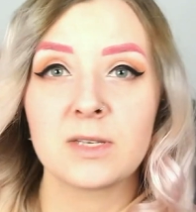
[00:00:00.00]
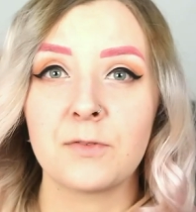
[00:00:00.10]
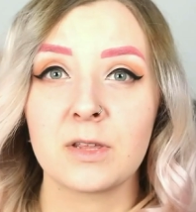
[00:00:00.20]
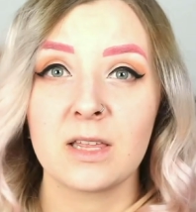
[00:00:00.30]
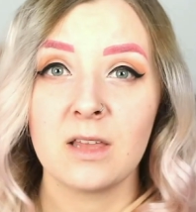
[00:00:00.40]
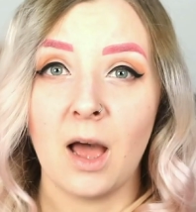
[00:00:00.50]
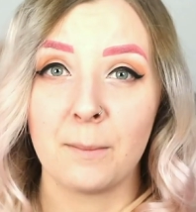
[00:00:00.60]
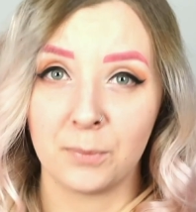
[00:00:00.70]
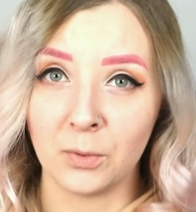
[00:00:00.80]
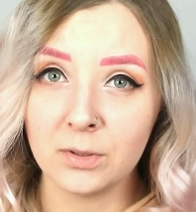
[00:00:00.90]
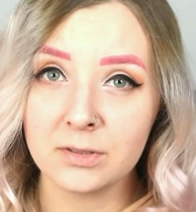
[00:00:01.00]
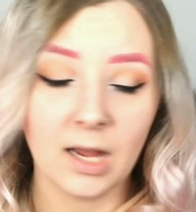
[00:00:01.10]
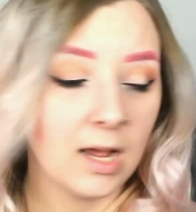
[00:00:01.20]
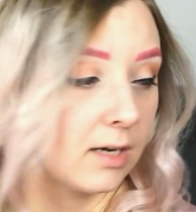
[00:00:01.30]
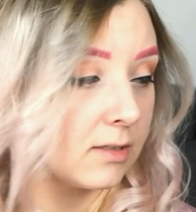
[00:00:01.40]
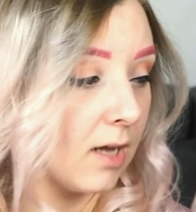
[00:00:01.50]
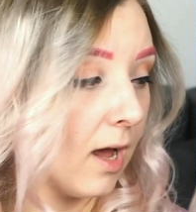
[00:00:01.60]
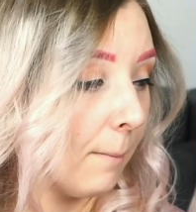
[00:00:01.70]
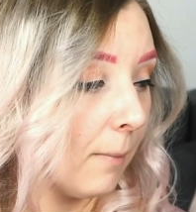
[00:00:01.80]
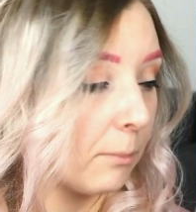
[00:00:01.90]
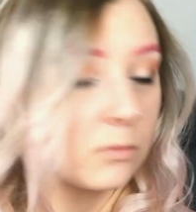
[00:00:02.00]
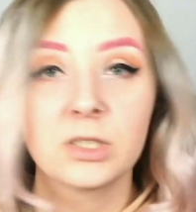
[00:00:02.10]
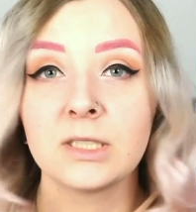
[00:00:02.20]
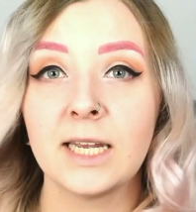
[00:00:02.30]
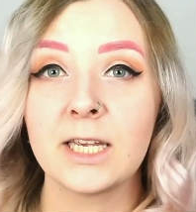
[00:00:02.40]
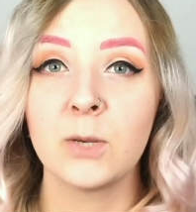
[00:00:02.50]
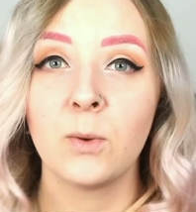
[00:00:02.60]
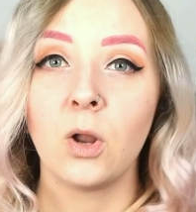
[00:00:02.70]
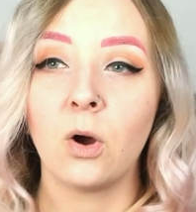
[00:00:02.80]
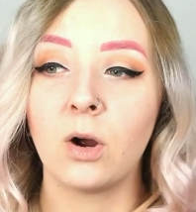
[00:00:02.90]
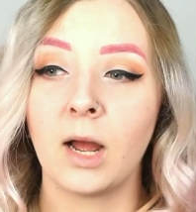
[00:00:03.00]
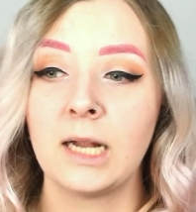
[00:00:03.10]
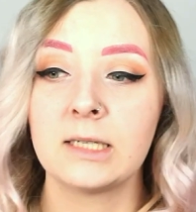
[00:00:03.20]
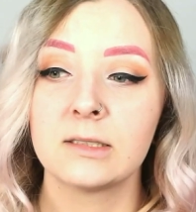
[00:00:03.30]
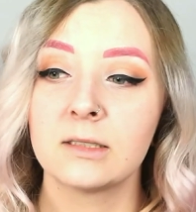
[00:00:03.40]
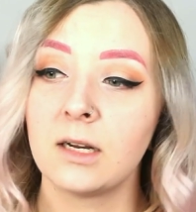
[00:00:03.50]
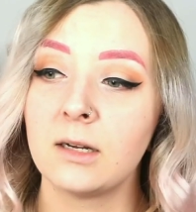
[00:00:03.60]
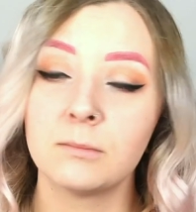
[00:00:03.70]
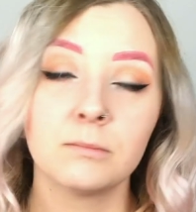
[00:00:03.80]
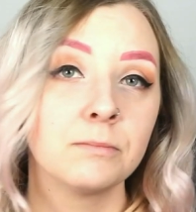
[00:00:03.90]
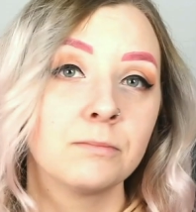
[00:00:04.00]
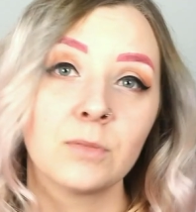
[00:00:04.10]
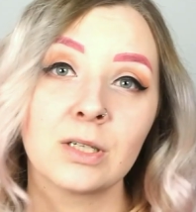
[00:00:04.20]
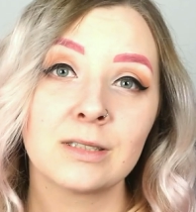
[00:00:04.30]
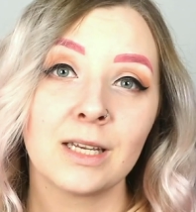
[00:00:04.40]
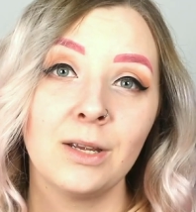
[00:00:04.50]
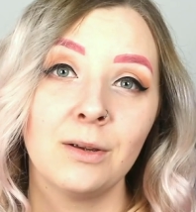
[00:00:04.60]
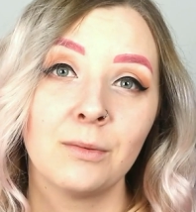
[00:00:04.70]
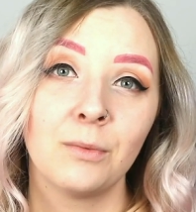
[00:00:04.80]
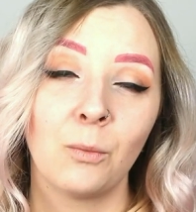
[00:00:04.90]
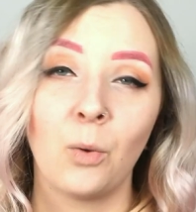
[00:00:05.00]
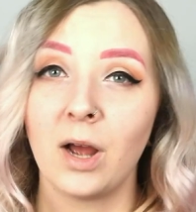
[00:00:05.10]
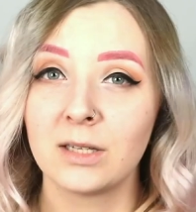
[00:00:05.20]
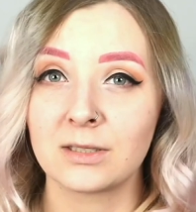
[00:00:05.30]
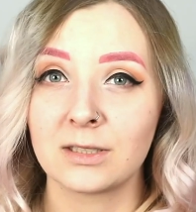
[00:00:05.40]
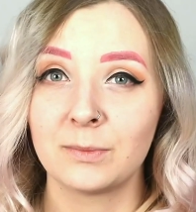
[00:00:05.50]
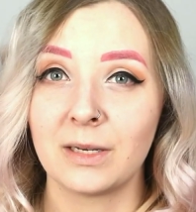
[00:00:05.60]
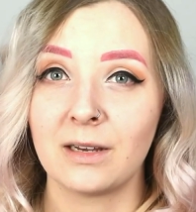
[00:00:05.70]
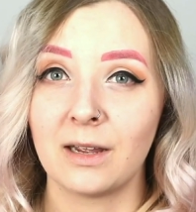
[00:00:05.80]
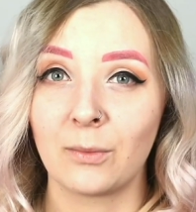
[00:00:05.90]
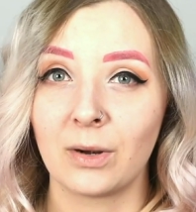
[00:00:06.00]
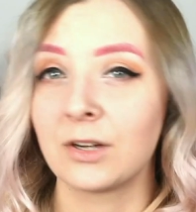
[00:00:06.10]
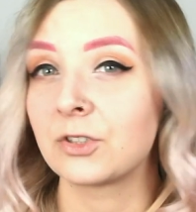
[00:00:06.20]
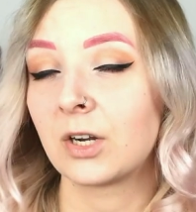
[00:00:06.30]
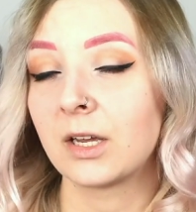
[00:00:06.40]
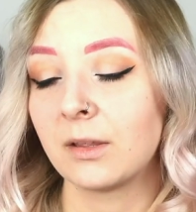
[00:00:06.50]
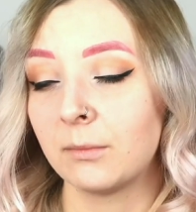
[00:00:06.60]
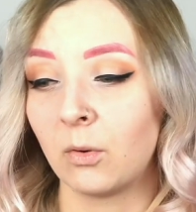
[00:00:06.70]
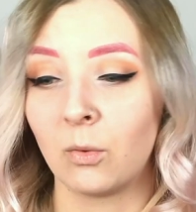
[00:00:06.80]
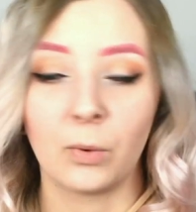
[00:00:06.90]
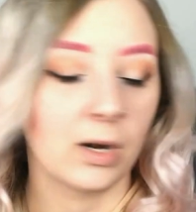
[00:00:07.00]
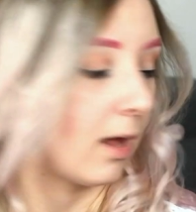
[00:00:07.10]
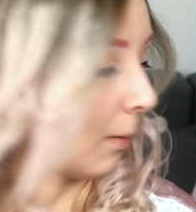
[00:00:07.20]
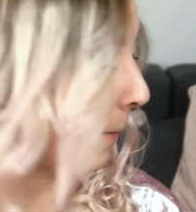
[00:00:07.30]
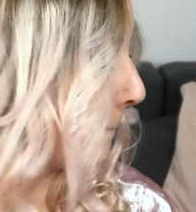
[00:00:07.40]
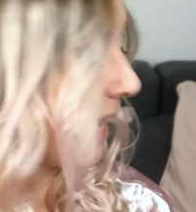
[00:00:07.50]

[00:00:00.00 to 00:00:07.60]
was everything that I bought, and I'm going to take you along, and we'll see what it's going to be like when I try them, or what I'll